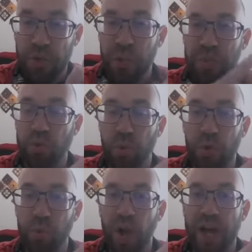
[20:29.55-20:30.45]
Most
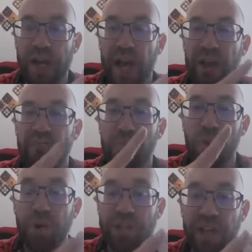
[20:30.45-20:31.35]
companies worldwide
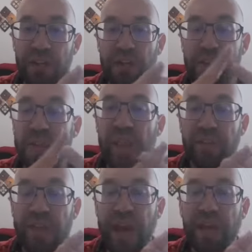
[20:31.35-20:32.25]
have more debt than
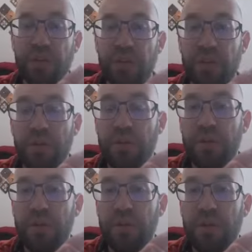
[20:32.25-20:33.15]
they have cash,
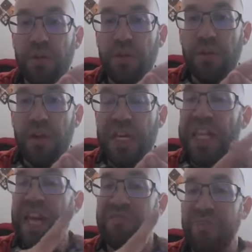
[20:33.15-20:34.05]

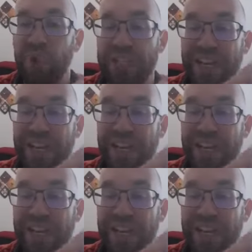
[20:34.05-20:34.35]
and they have